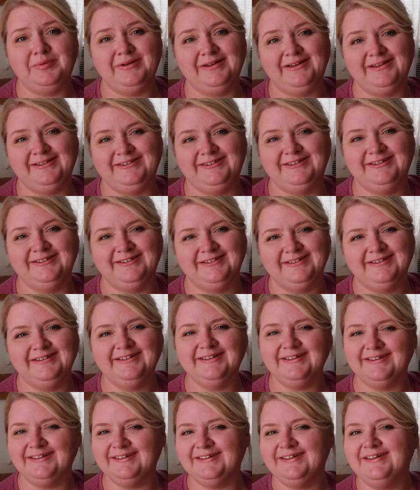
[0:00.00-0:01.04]
but
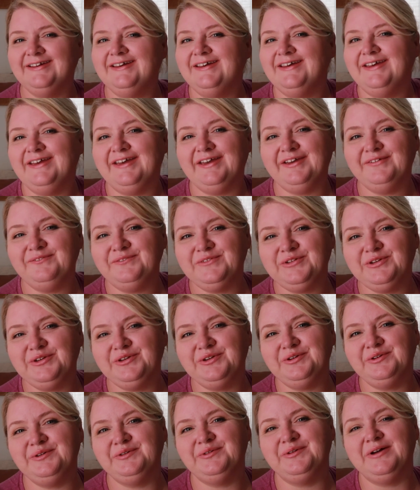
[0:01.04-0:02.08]
if
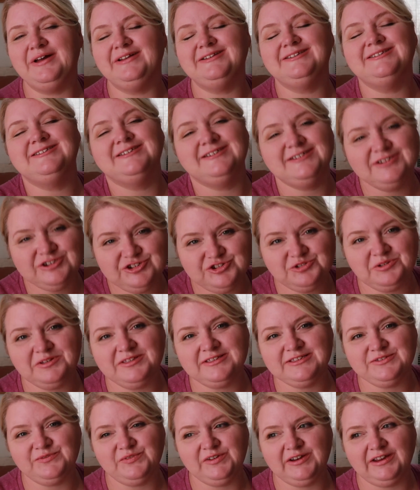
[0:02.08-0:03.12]
you did enjoy
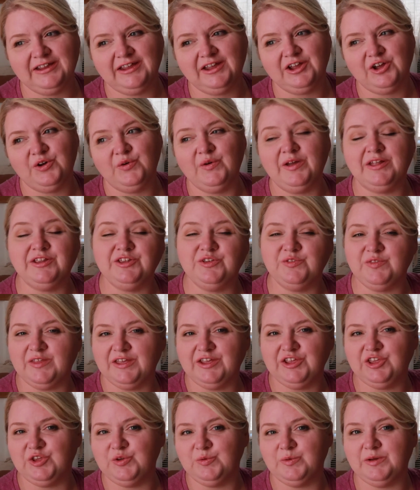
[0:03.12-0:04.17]
this video and you
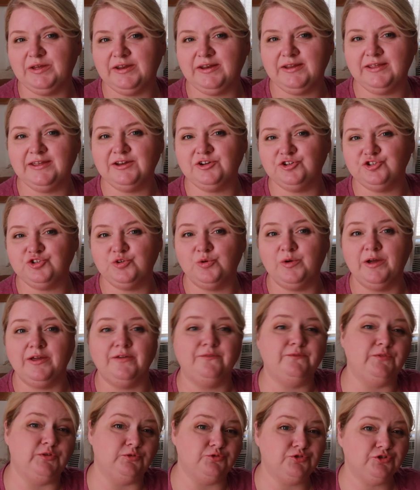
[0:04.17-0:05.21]
think you would enjoy
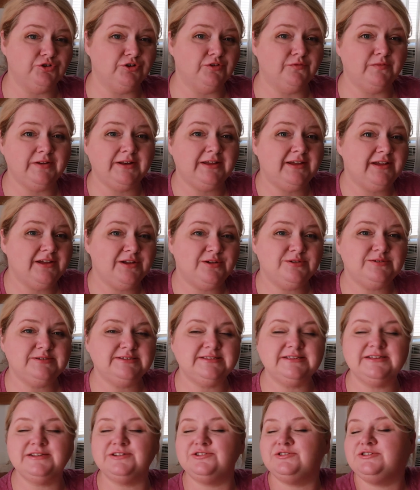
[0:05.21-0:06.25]
future videos
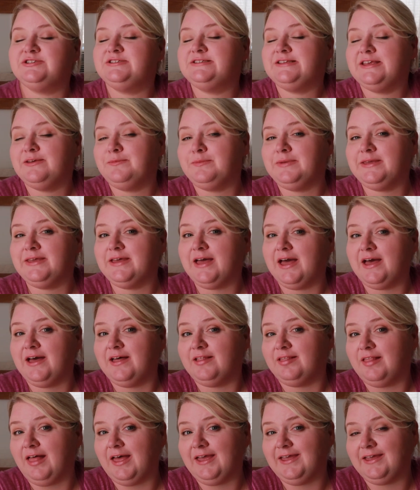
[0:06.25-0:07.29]
then just give me
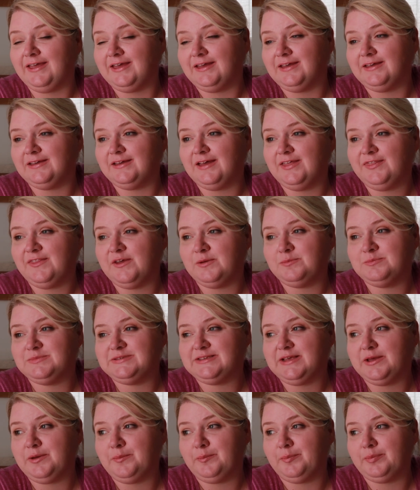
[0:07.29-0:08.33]
a like a
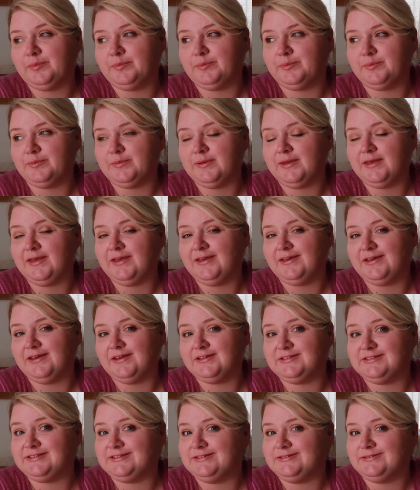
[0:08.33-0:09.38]
thumbs up
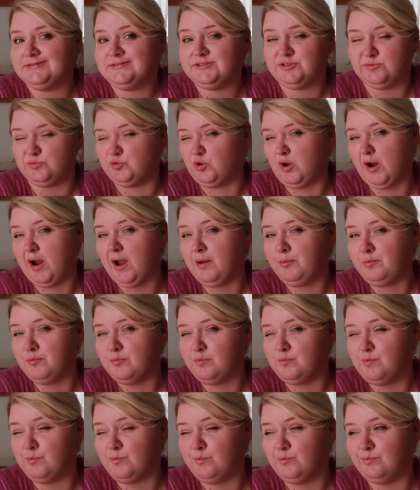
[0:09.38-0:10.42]
and subscribe
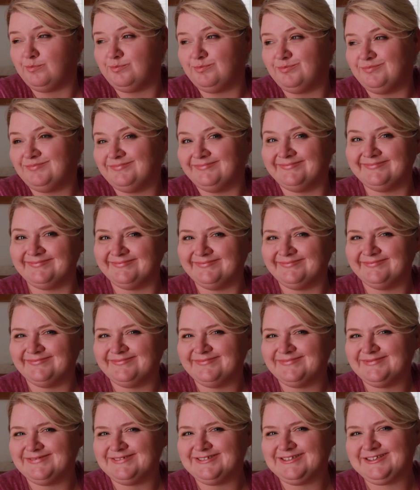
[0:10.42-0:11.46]

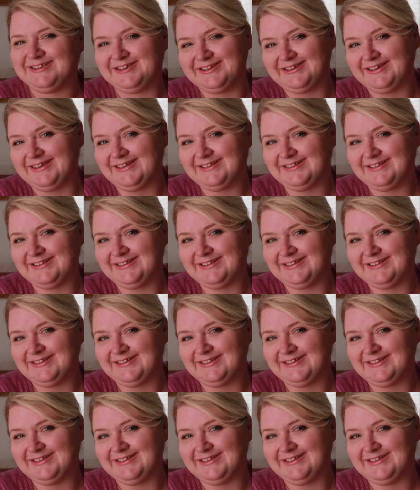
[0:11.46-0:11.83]
See you